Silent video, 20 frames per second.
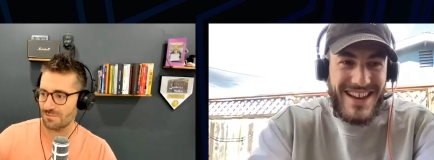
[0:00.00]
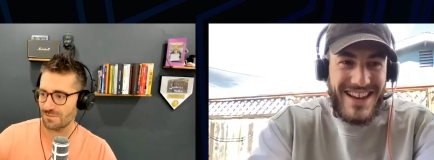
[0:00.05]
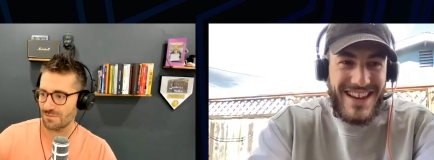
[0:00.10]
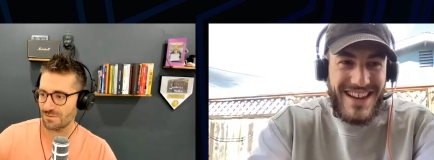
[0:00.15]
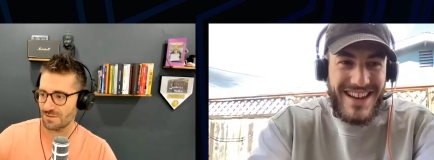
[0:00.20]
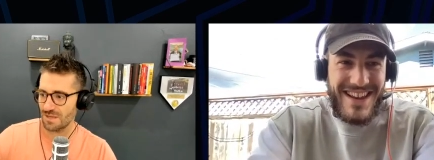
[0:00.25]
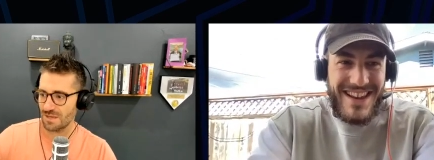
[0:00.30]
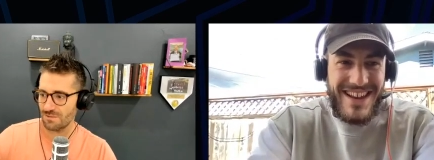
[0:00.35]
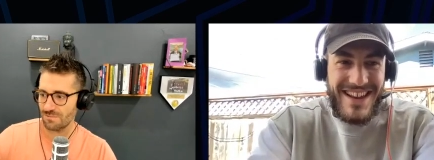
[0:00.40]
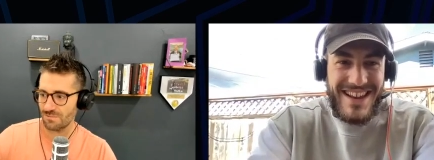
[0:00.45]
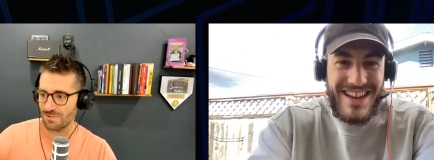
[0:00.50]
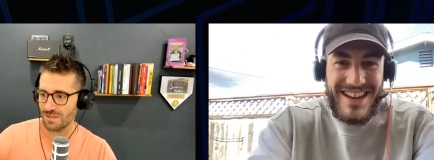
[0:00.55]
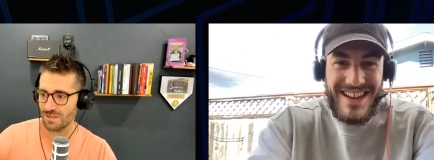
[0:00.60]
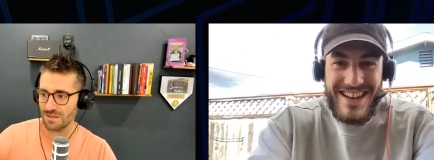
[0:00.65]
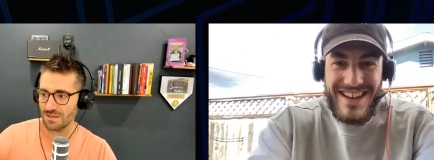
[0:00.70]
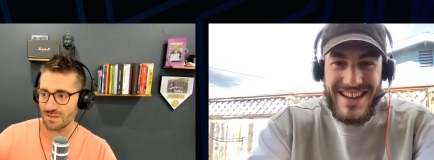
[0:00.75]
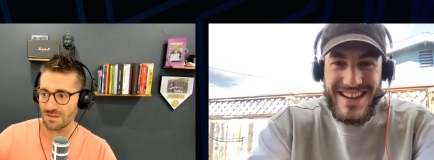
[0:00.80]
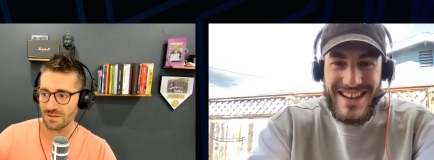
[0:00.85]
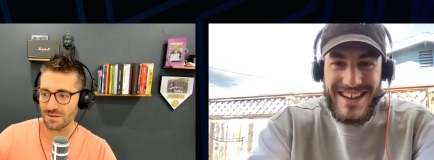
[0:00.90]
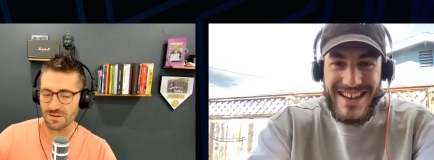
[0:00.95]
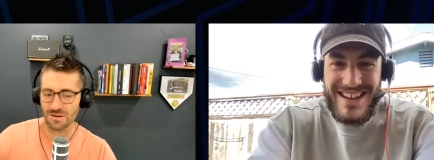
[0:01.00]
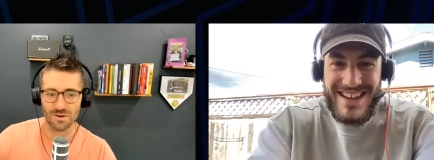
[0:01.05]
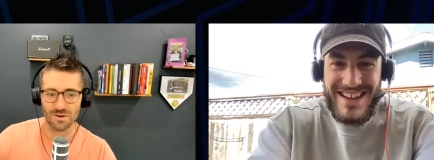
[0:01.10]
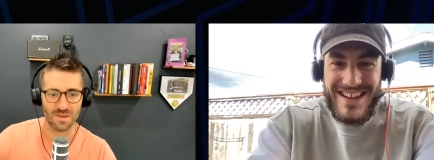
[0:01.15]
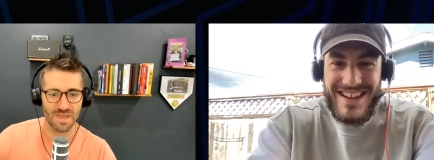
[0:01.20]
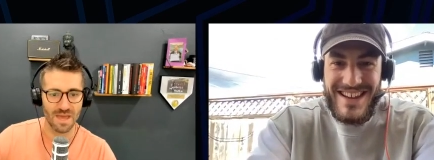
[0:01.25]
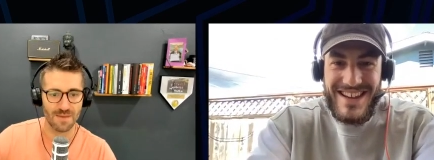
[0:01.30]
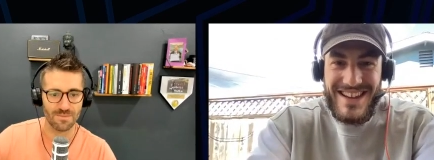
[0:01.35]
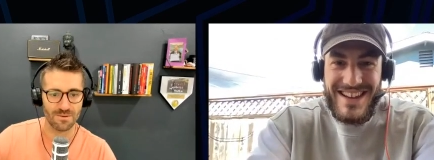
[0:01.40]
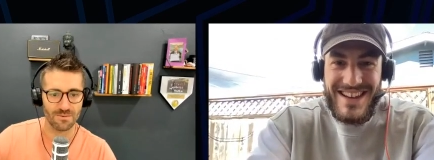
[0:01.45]
Speaker 1: that we go
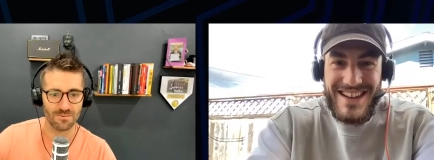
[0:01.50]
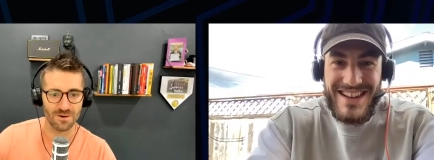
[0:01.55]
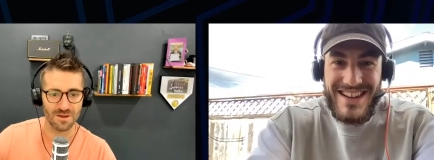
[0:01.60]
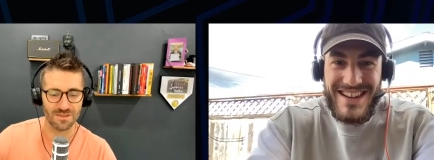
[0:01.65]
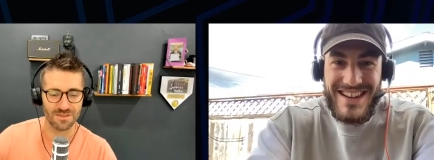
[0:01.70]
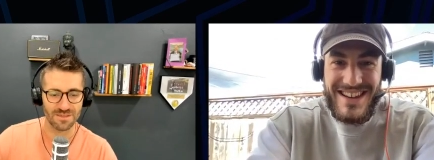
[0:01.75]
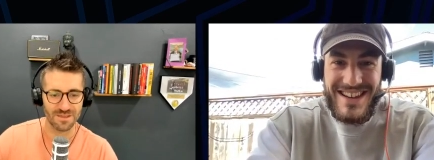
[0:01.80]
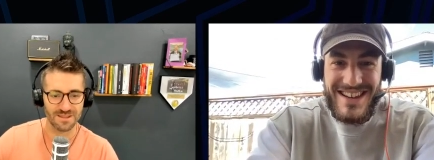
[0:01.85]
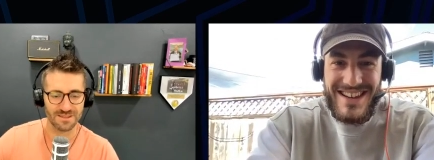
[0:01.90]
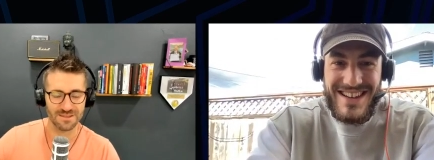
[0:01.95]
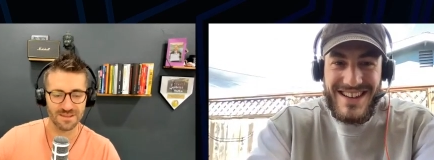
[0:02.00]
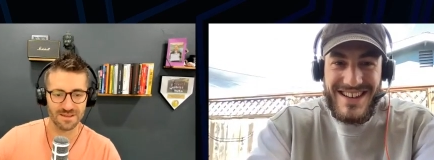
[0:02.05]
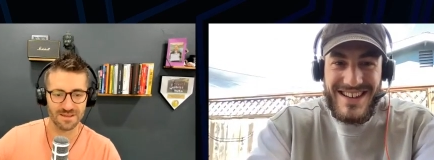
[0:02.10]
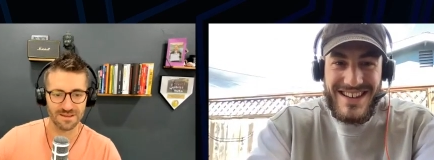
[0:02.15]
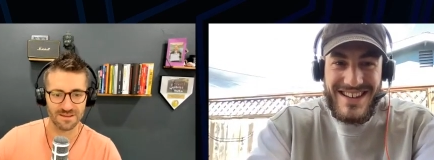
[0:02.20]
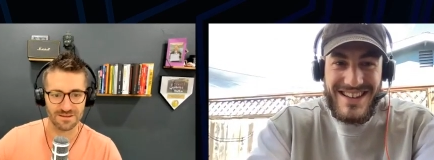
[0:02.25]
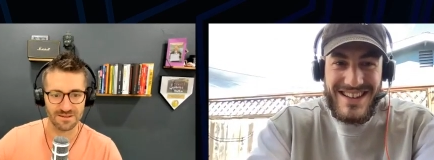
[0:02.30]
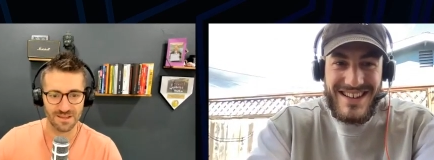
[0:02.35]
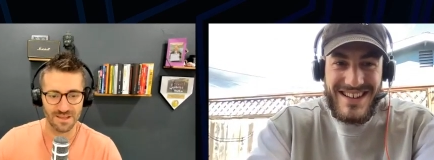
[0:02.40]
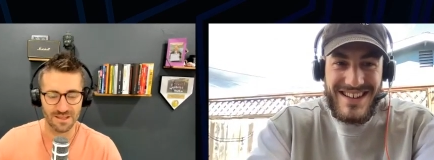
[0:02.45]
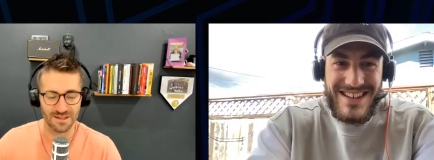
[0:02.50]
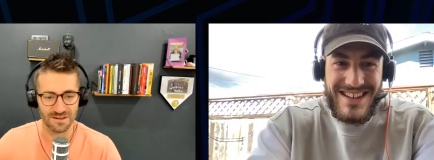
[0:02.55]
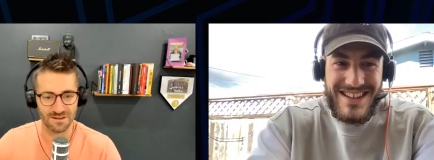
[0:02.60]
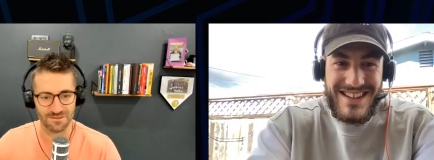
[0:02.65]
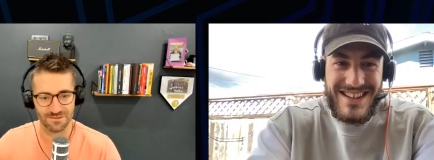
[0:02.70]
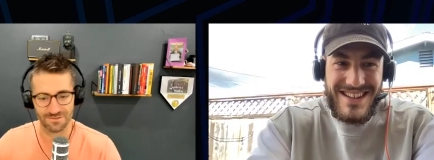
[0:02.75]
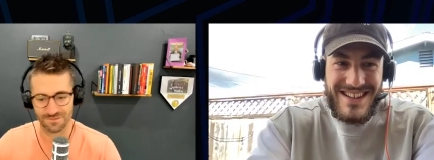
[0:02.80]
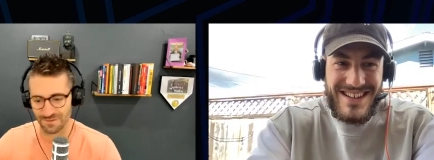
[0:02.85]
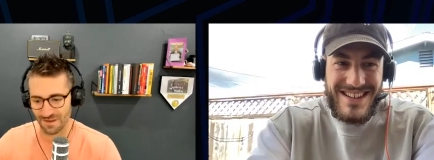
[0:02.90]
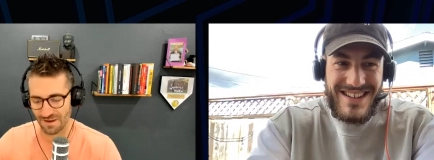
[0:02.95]
camping with at the end
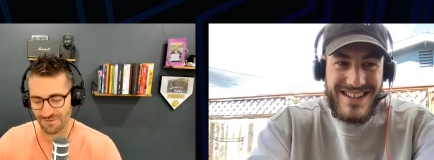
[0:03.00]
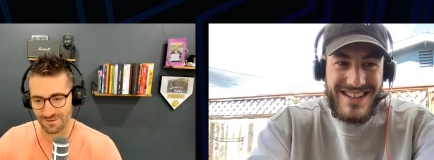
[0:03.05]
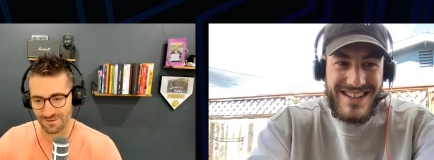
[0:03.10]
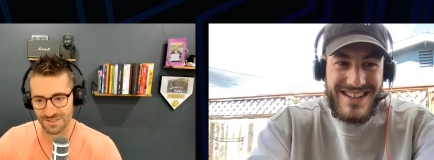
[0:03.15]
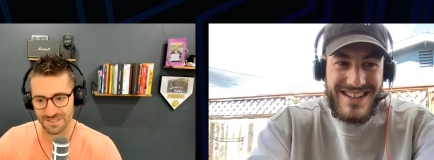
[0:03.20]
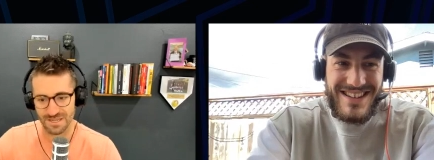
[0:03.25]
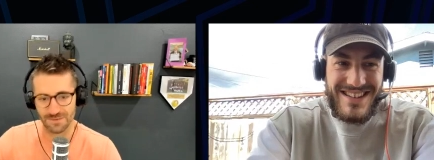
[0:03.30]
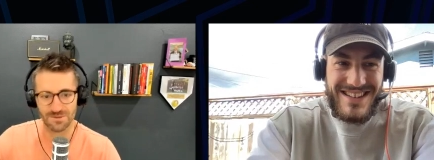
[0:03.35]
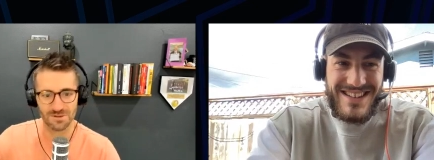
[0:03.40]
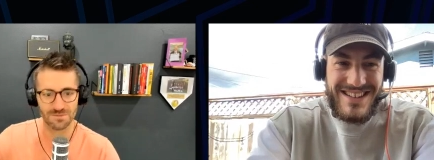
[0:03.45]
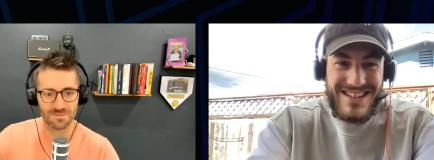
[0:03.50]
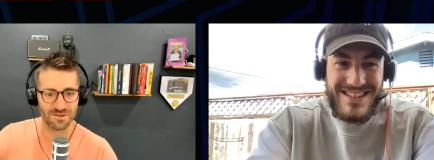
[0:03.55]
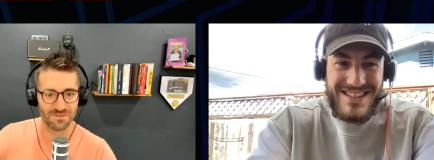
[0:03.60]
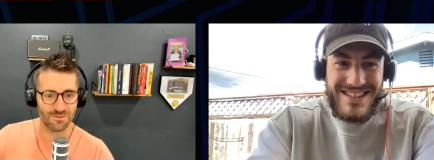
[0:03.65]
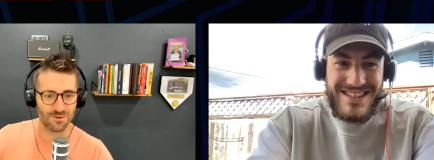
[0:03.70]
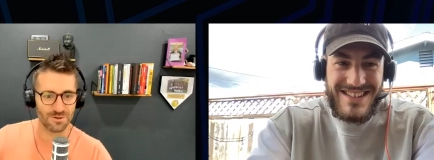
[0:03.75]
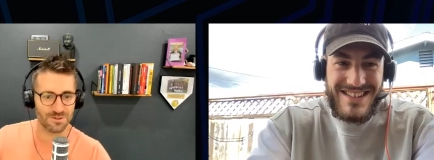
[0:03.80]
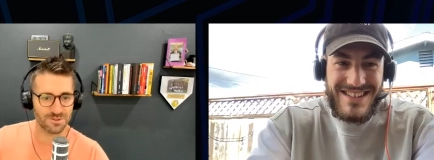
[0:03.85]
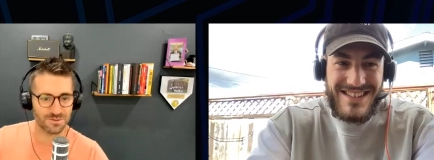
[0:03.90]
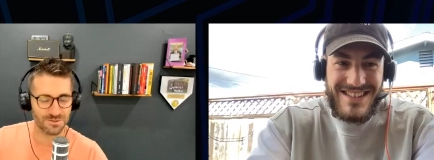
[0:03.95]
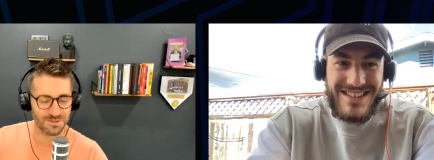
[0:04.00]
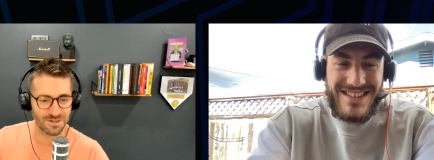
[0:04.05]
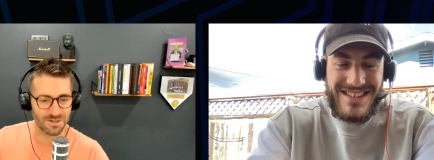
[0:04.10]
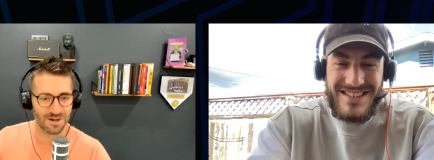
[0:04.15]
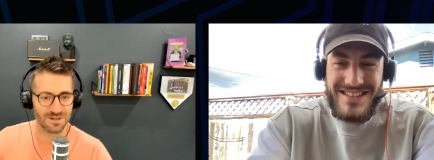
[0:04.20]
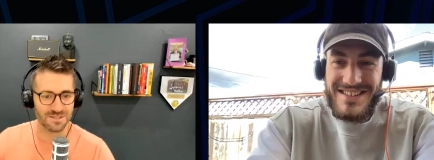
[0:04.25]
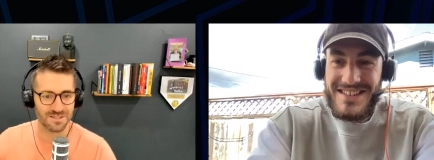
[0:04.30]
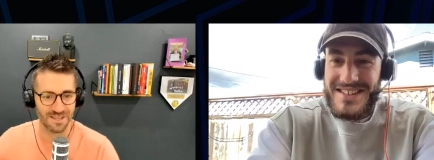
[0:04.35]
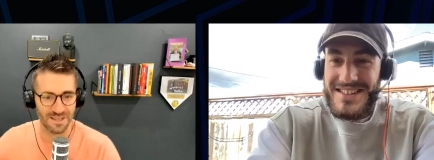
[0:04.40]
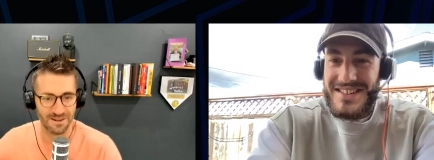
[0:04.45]
of every summer before school
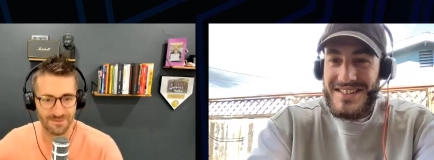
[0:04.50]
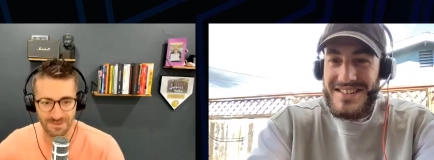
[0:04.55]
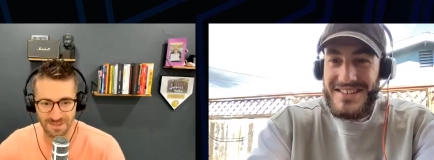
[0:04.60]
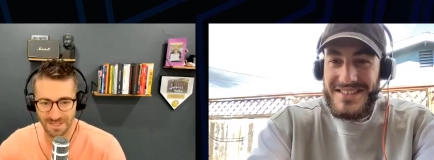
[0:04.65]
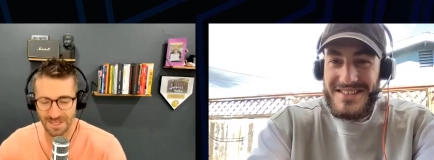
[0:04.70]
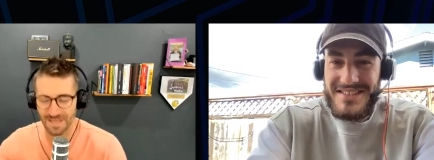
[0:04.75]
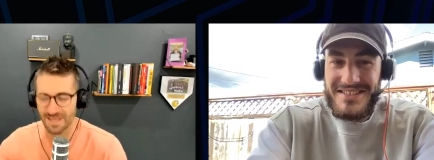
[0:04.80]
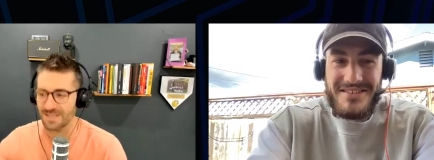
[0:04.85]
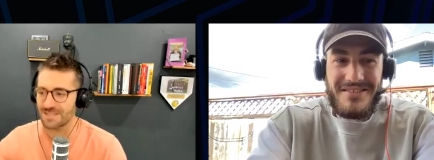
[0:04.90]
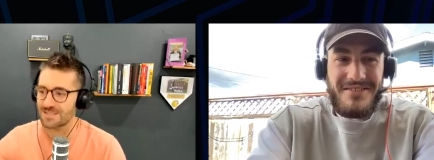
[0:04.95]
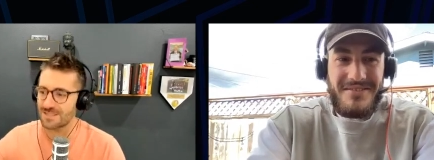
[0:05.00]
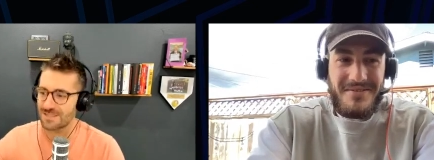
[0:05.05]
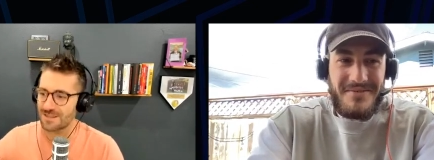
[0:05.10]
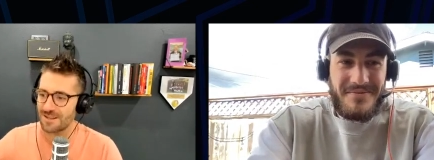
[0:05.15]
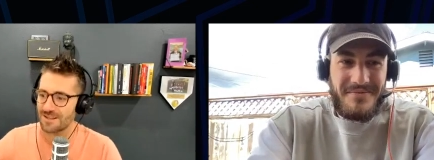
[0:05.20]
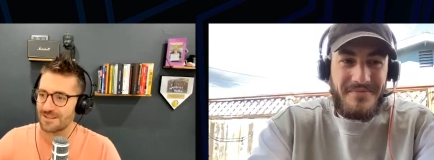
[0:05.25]
starts again with the kids.